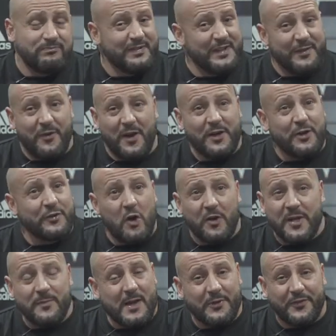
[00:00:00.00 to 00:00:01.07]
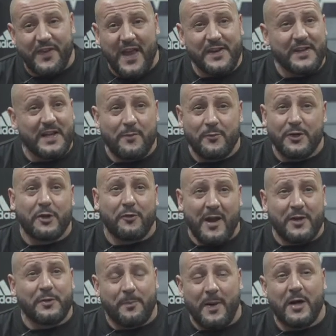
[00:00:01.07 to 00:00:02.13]
If I don't knock him out standing, I'm going to
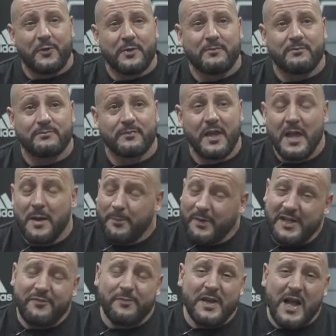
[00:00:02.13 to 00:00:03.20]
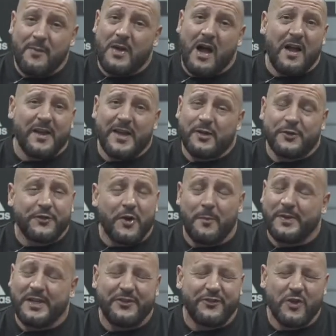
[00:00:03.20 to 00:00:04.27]
ground and pound him. Believe me, I'll get on top,
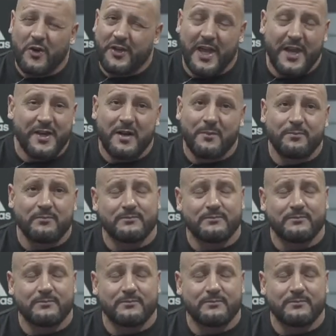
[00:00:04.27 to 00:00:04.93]
he's not getting up.